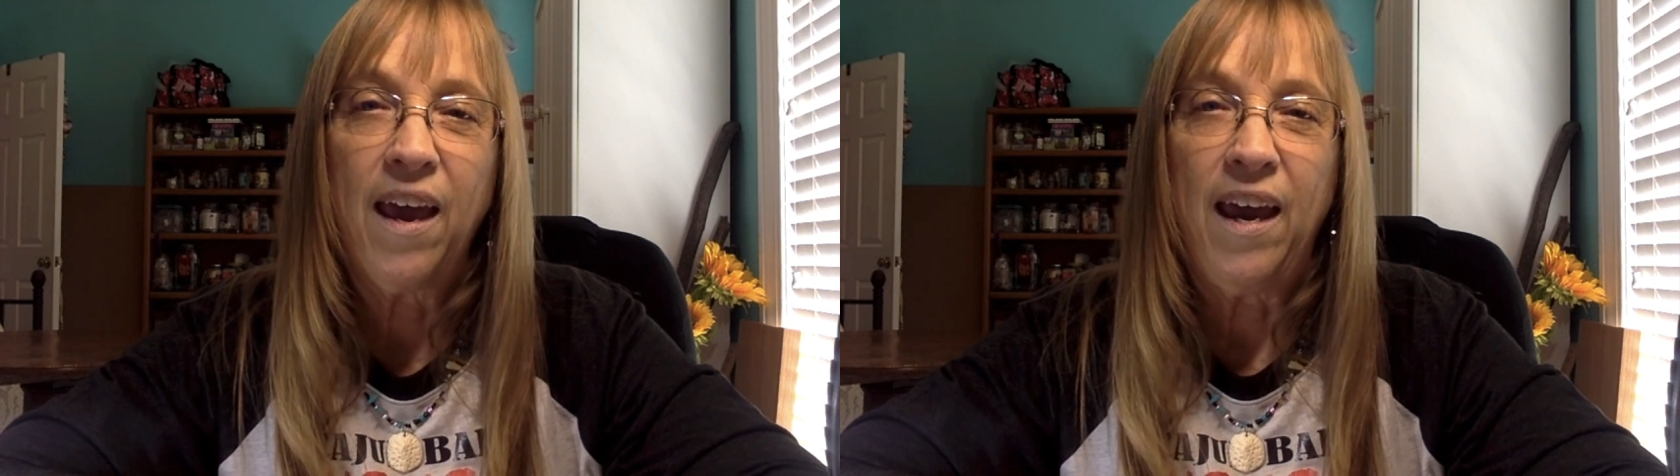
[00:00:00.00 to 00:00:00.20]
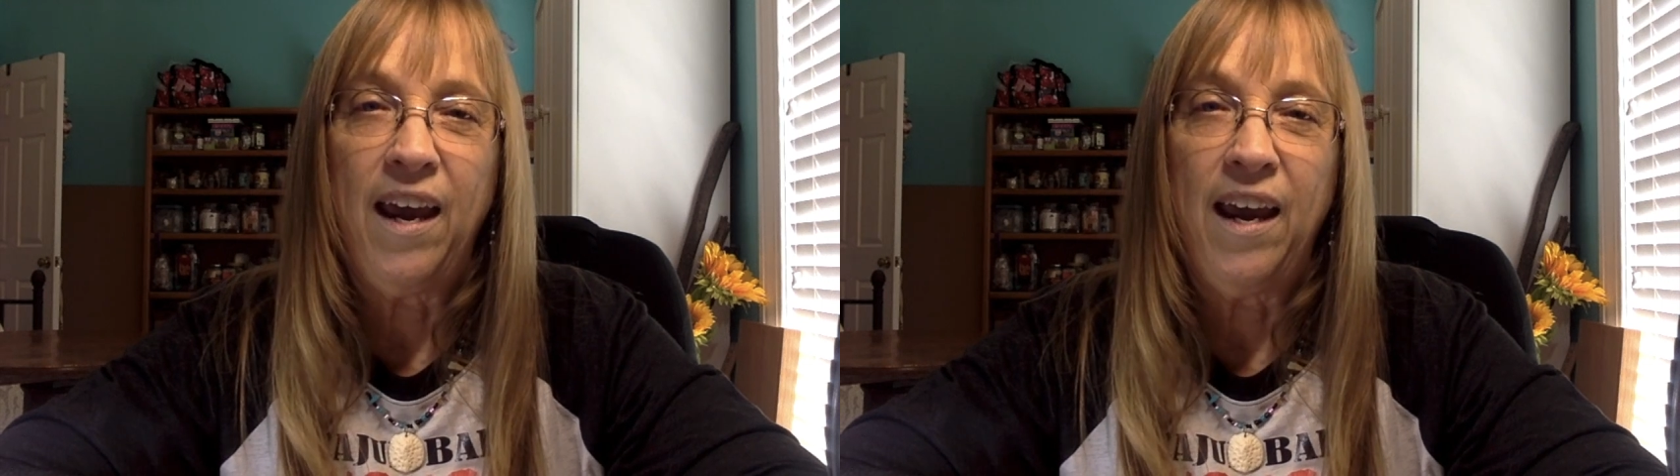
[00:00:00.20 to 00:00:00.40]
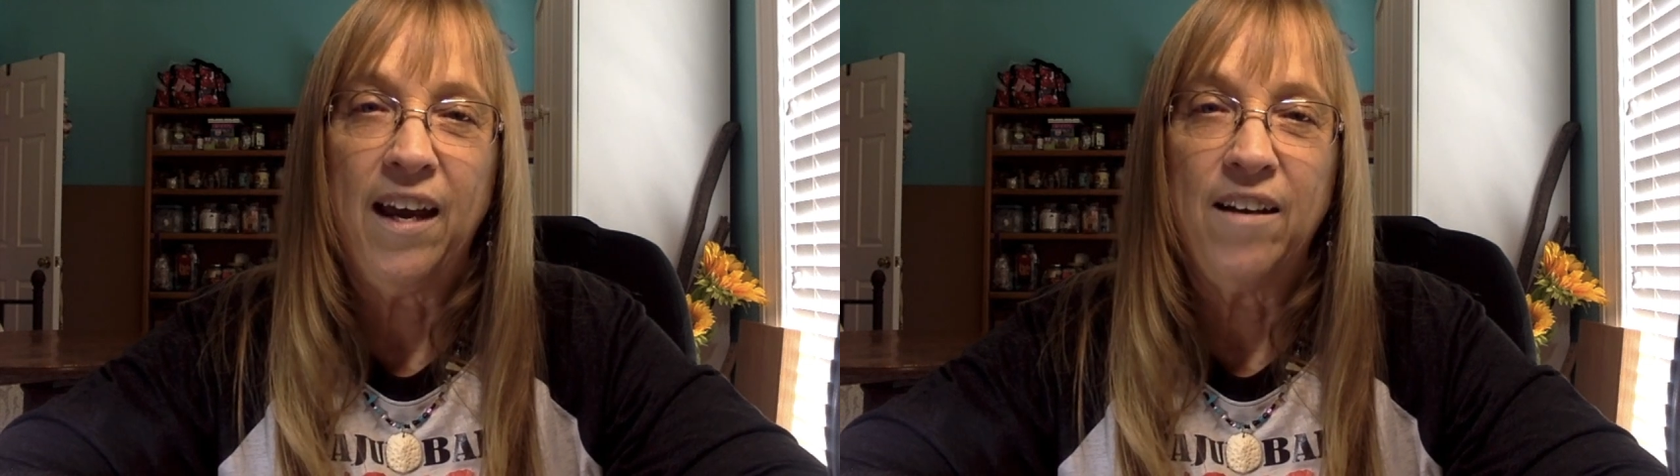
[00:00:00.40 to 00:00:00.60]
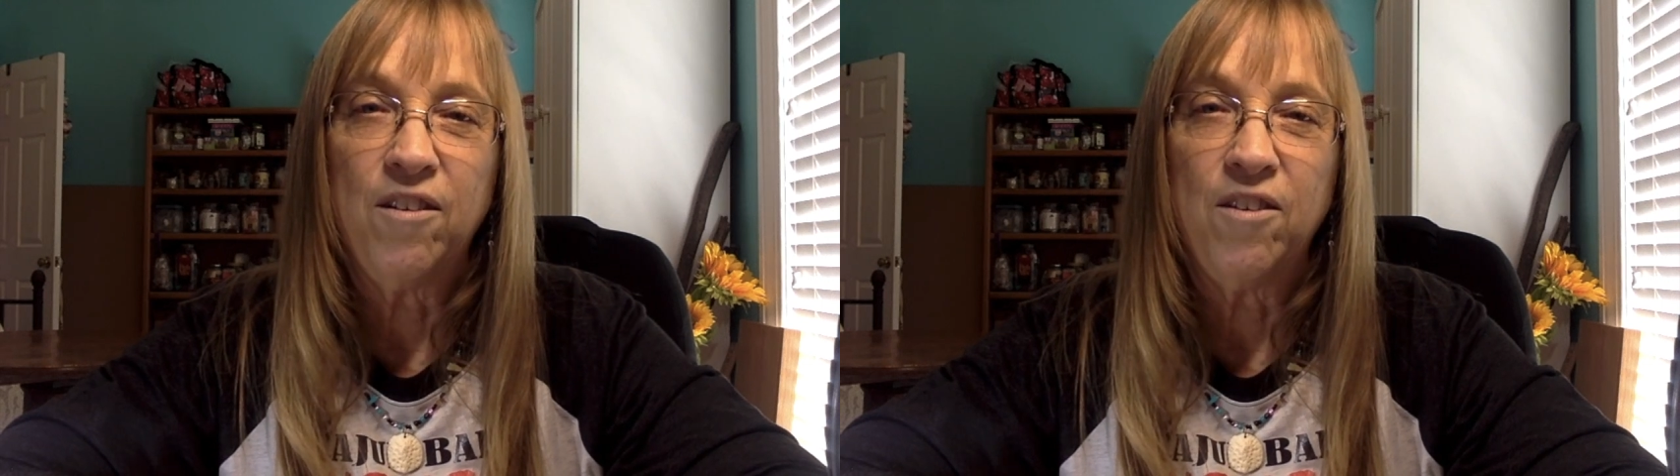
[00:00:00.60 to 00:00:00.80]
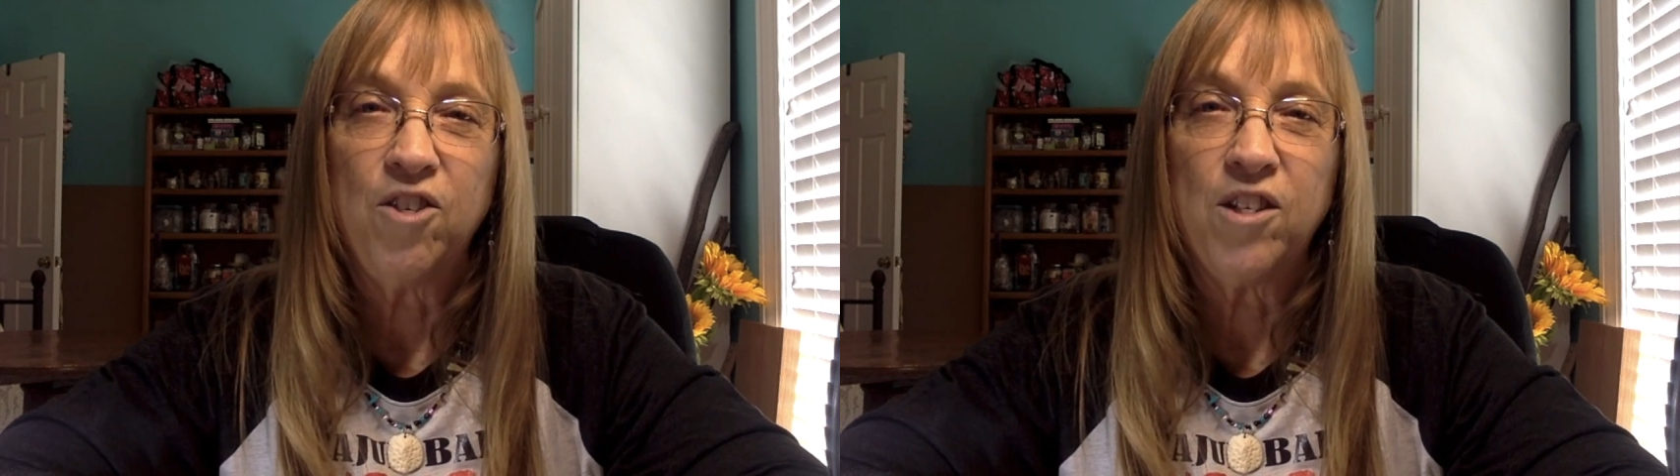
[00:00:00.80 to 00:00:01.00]
and
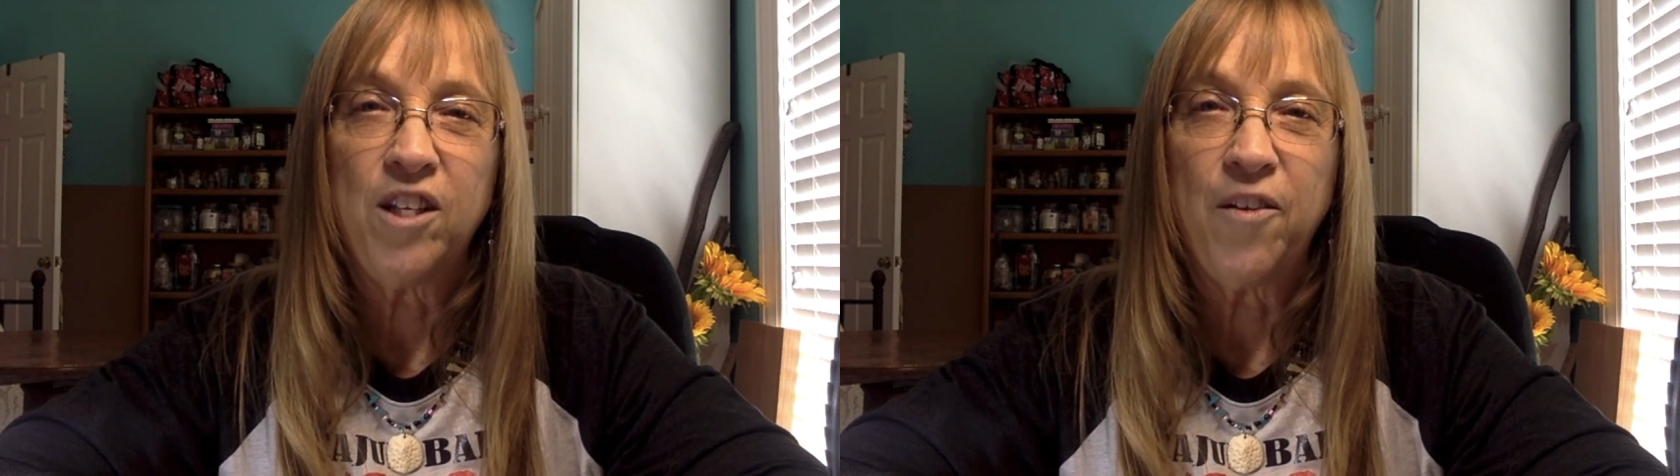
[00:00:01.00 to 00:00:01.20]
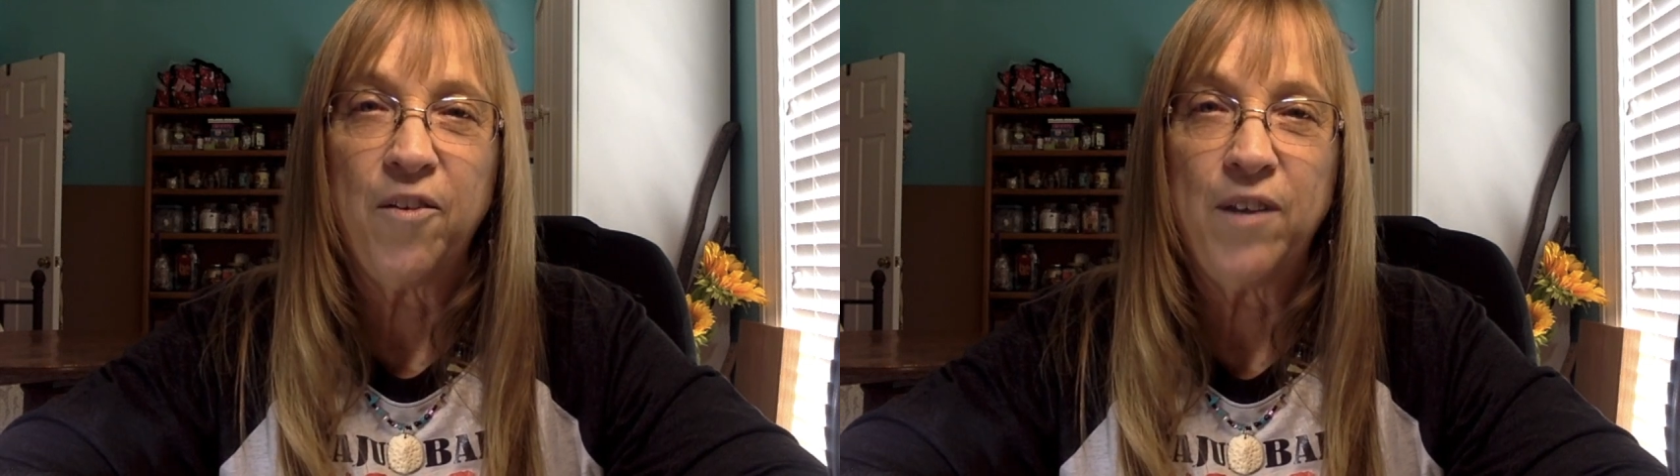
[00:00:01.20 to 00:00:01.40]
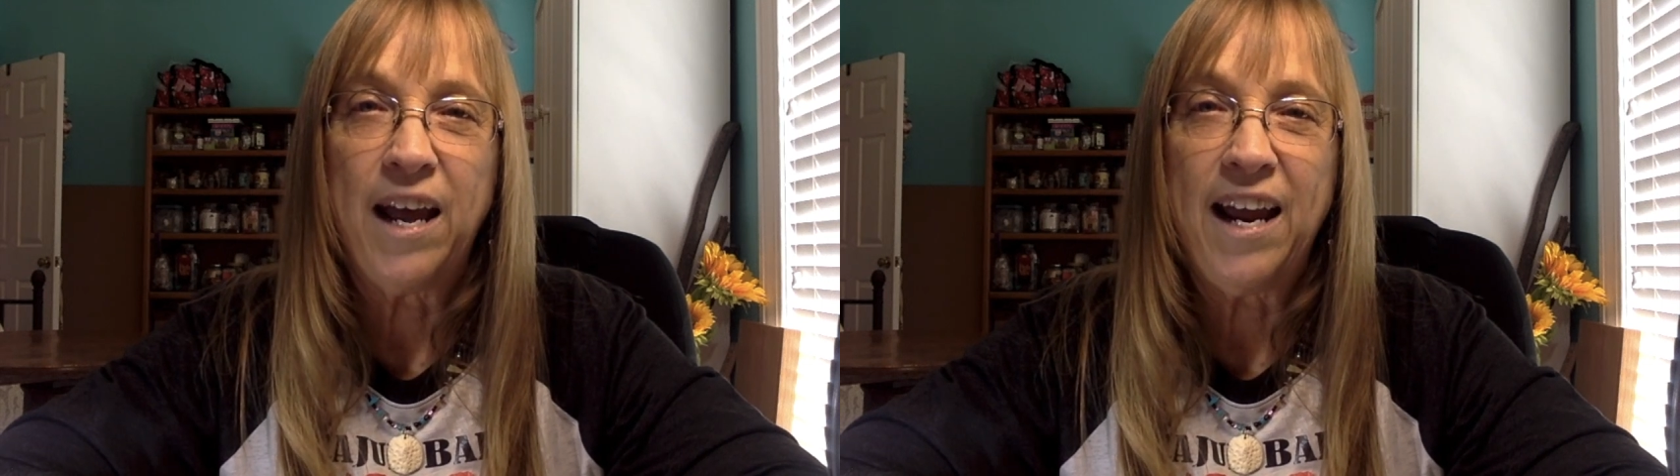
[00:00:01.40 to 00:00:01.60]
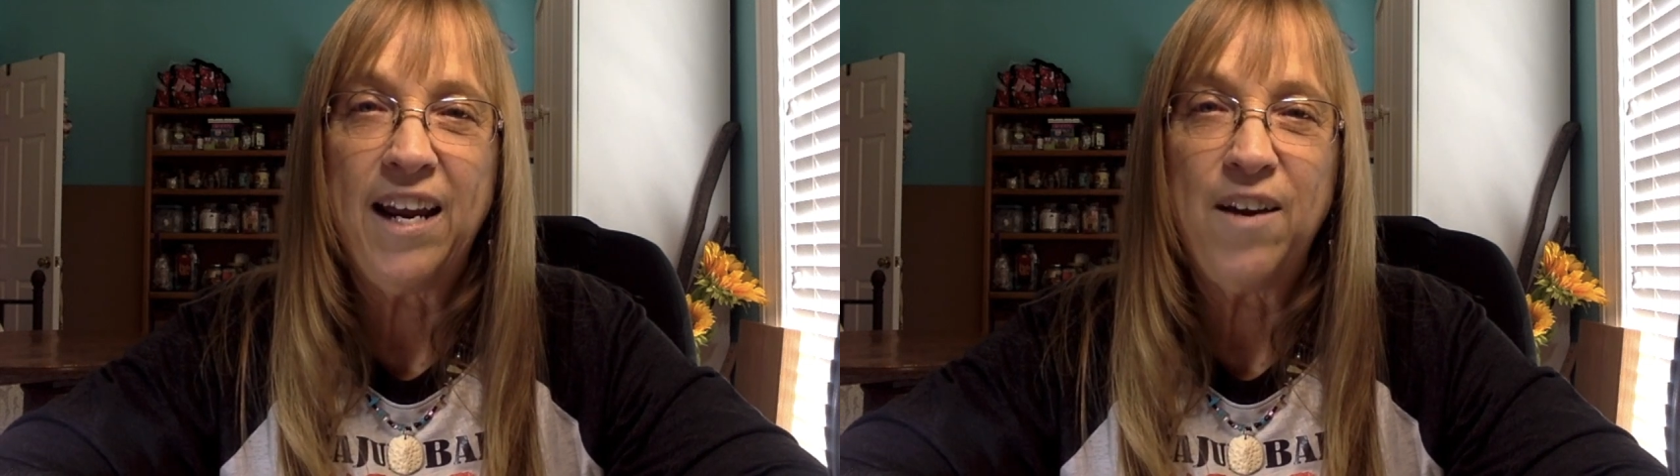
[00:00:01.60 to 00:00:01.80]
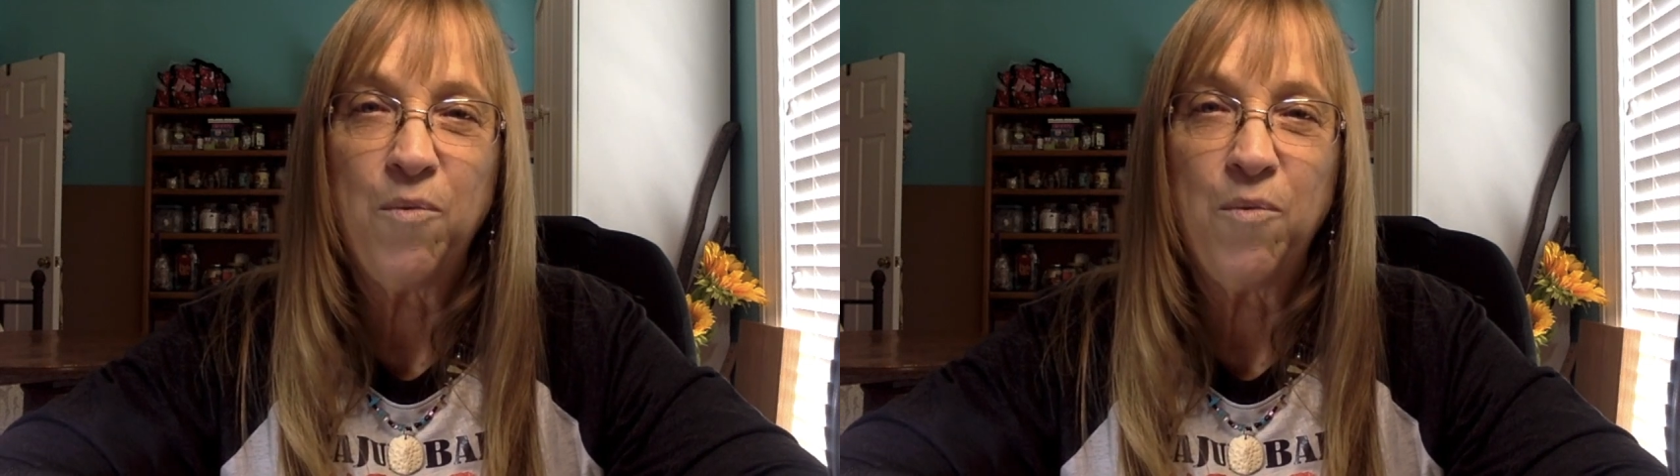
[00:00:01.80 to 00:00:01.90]
just the other day